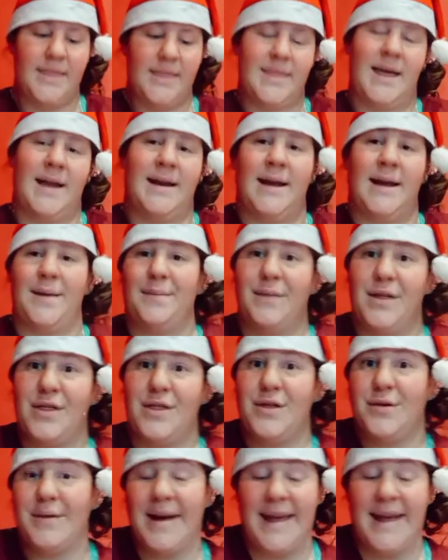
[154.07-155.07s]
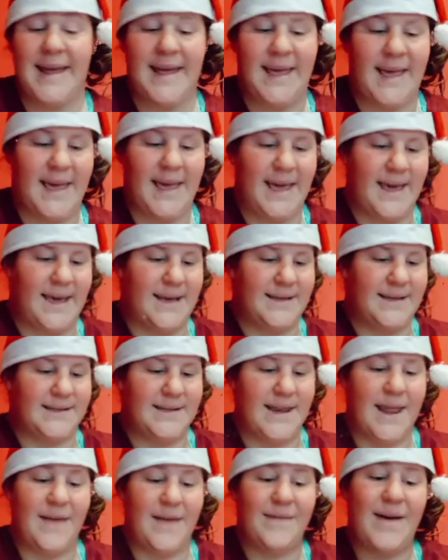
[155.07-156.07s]
Then number three is,
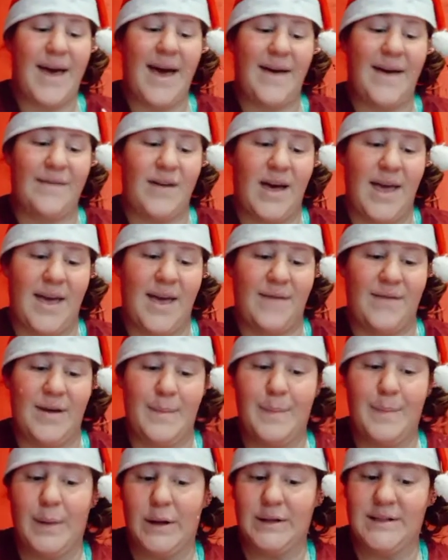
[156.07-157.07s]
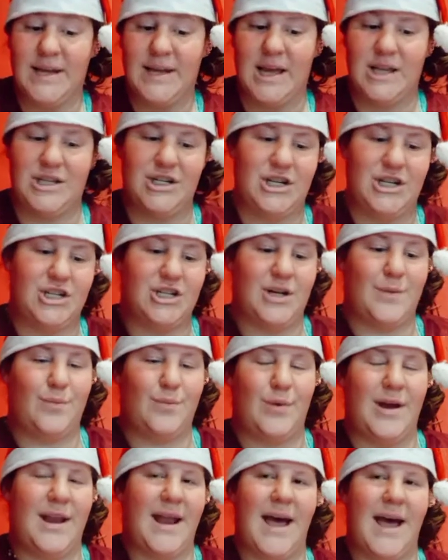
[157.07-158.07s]
never have I ever built a
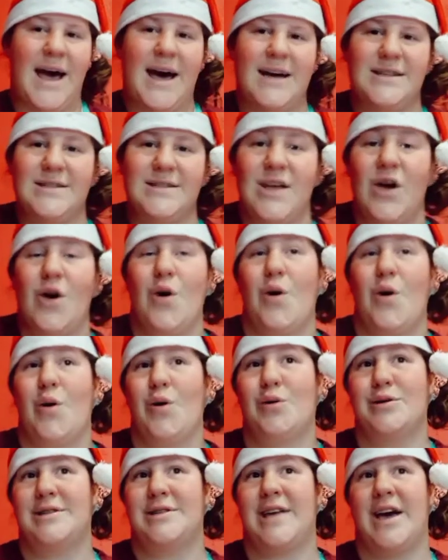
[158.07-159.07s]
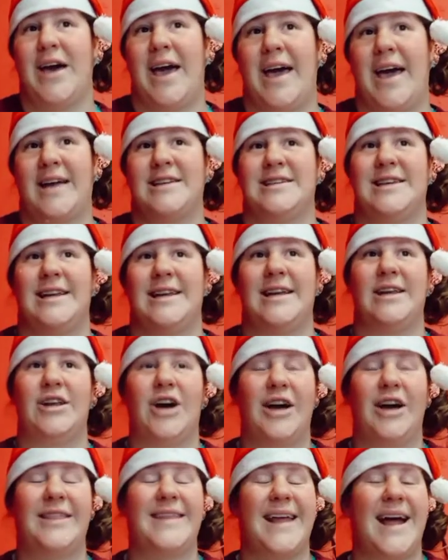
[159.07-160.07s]
gingerbread house. Also, actually,
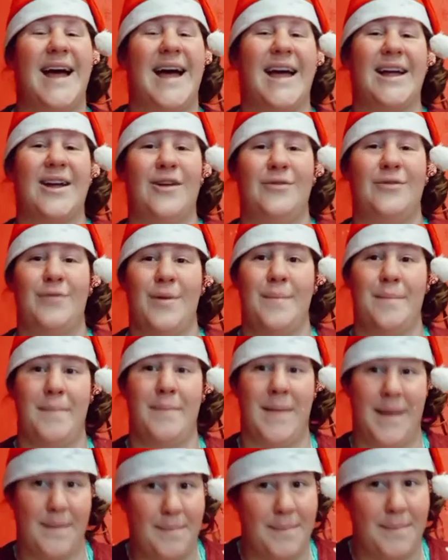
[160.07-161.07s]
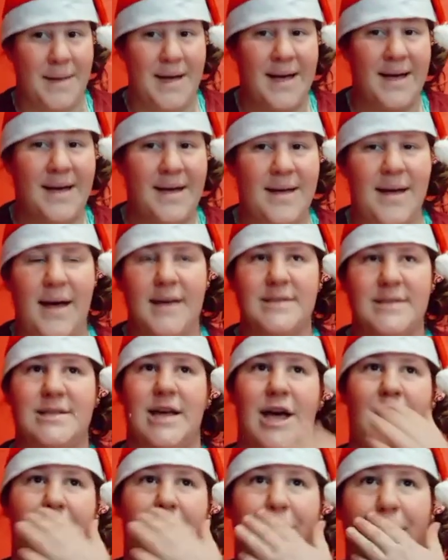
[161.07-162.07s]
not that I can remember,
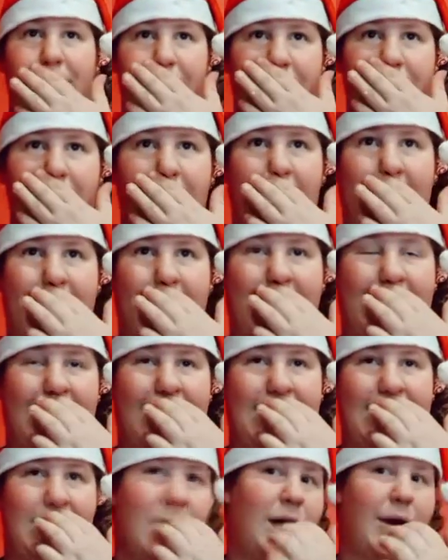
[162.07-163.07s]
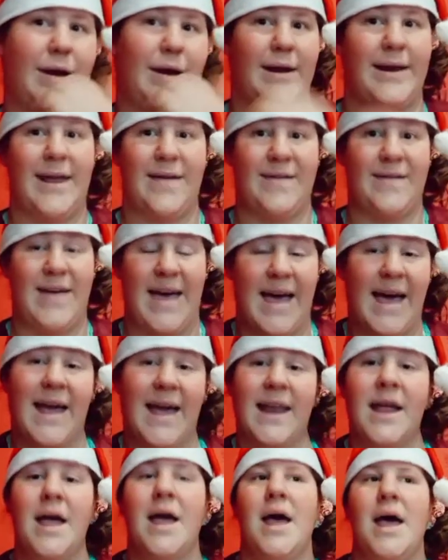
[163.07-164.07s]
so no, I never
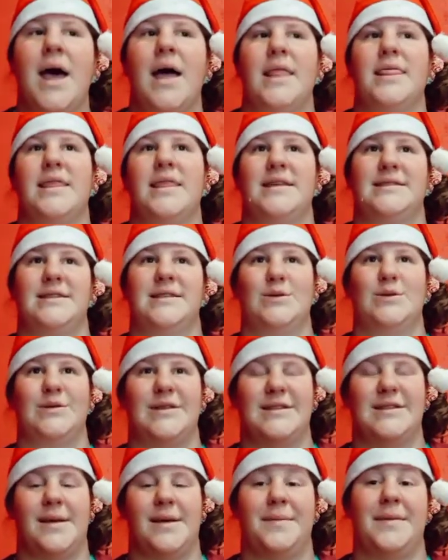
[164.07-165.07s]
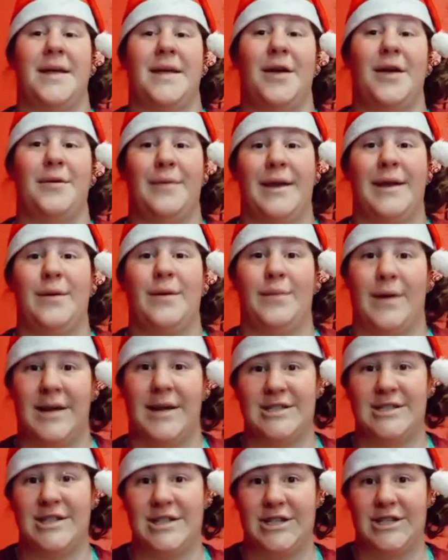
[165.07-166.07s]
had. This is also something I really
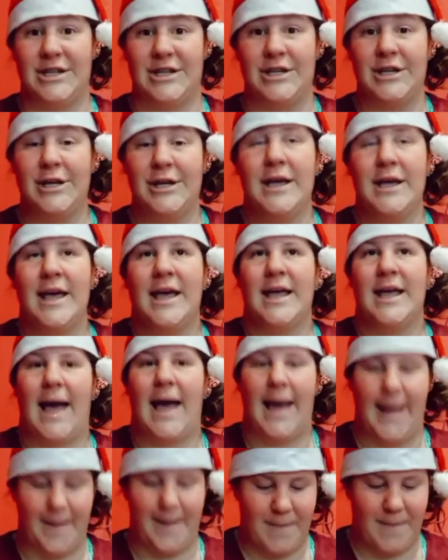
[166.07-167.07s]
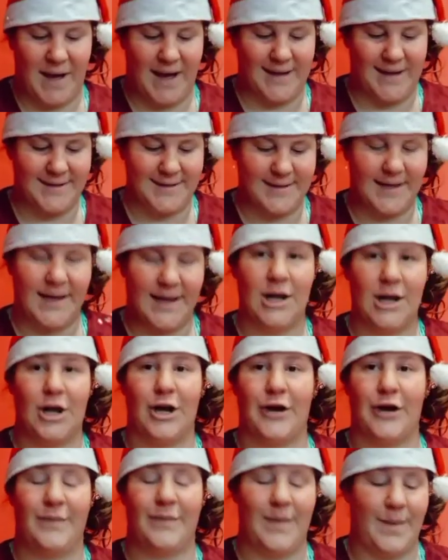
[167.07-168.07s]
want to do. I see a
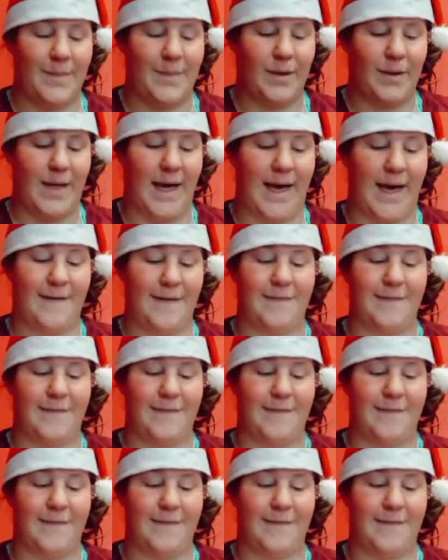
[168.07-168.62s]
lot of people